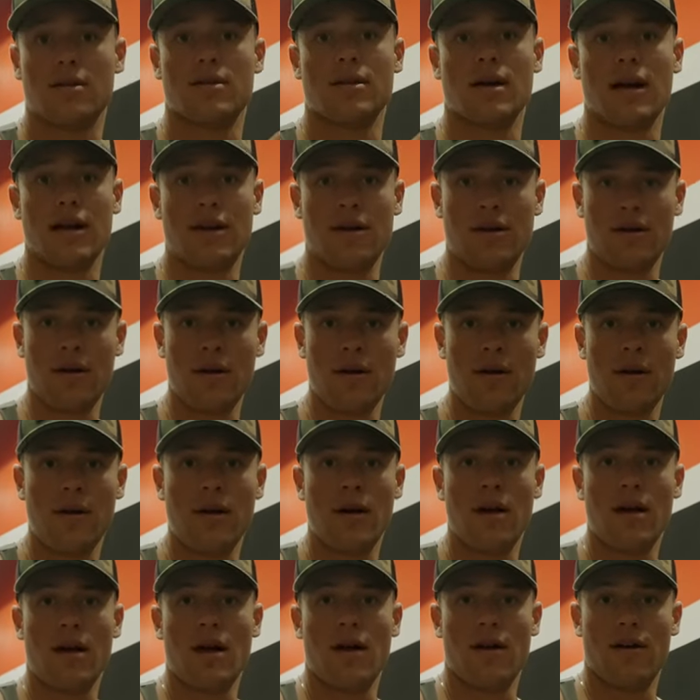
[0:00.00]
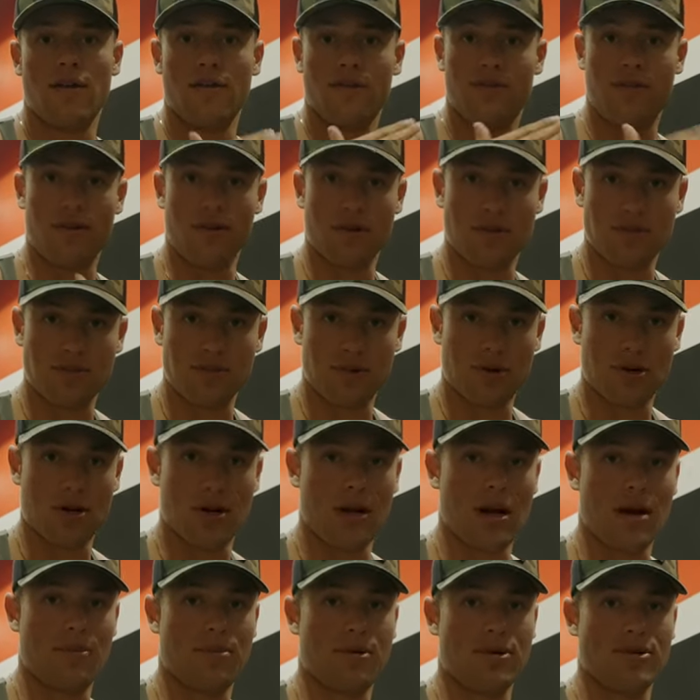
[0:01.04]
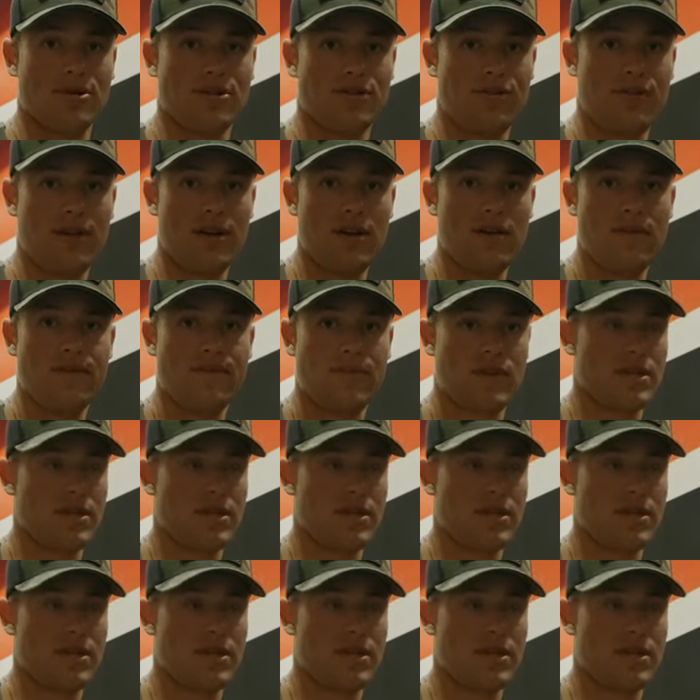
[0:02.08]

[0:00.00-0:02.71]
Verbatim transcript: lighter, focus more on hypertrophy.